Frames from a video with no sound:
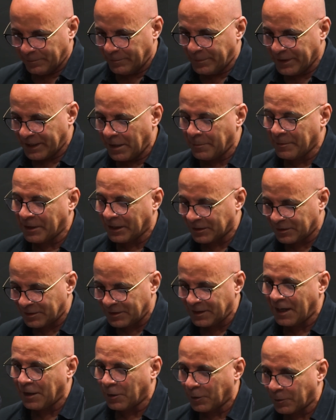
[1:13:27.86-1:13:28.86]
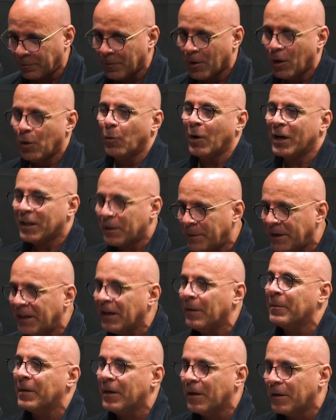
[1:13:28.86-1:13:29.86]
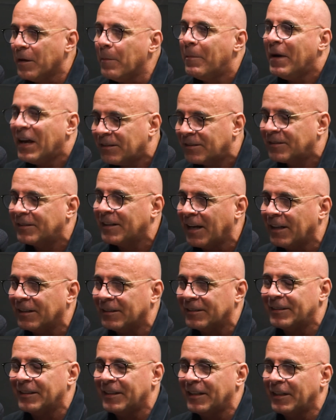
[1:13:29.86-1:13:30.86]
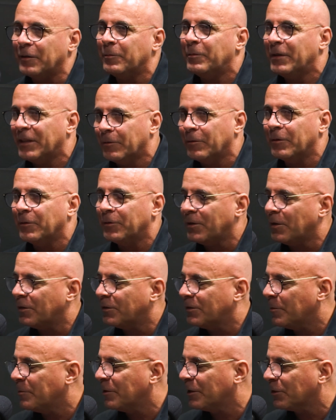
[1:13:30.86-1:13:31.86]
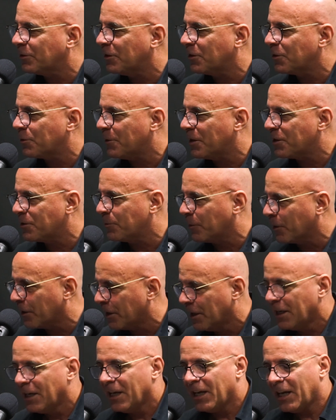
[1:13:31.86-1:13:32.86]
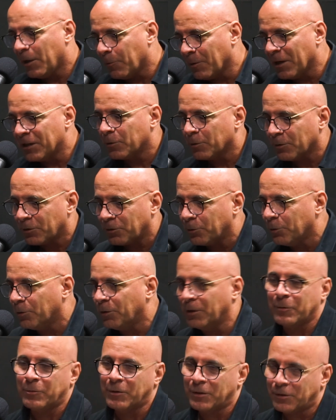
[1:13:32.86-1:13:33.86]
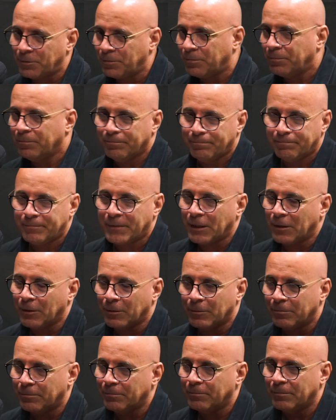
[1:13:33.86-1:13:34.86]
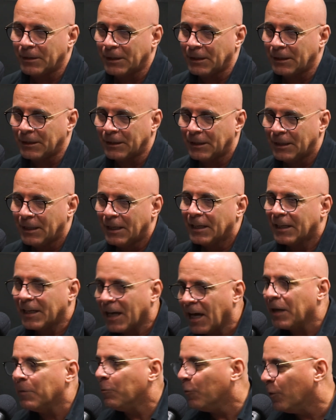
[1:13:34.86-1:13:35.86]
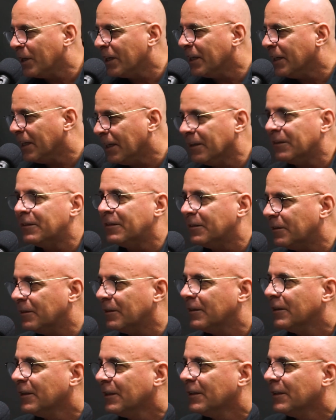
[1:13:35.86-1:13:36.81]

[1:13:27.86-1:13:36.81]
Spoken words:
becoming a style, or wanted to become the best stylist that he could be. It was a similar situation where he went to a school that was, got him what he needed to